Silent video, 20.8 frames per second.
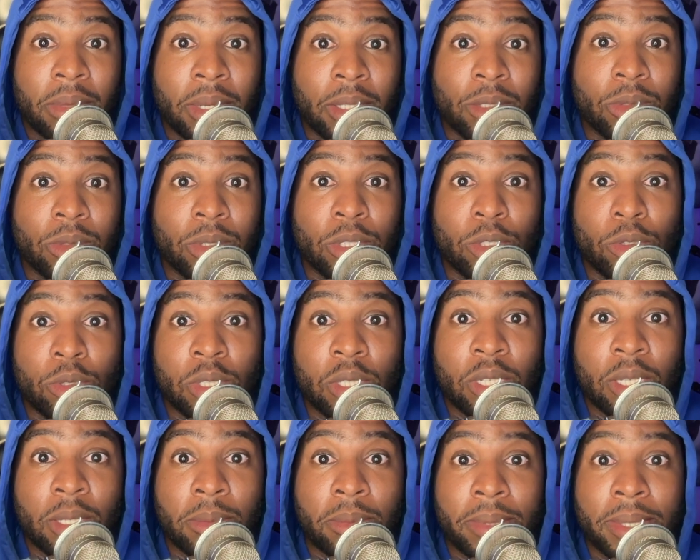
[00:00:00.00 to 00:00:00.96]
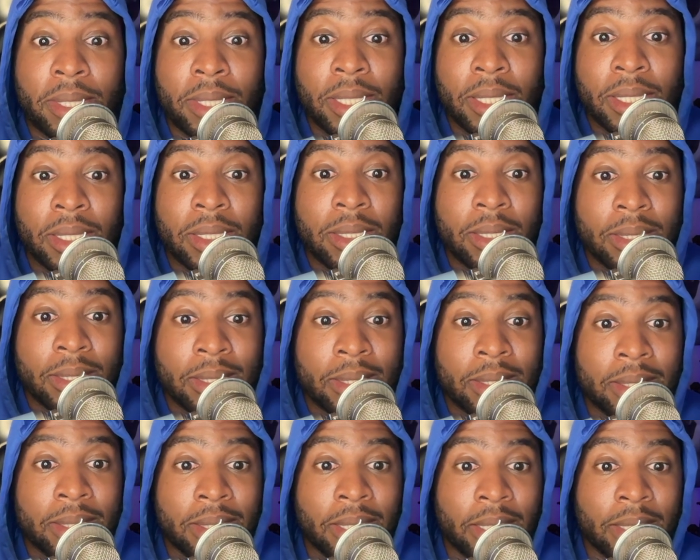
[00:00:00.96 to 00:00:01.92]
as well use it up this
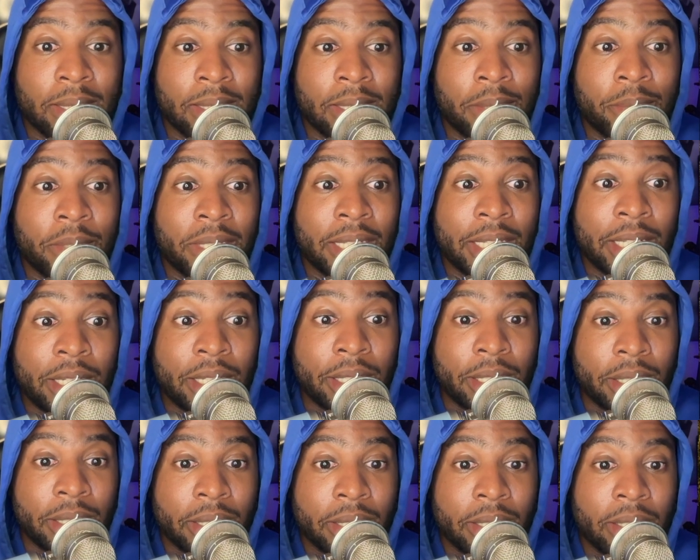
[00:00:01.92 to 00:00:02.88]
next coming year.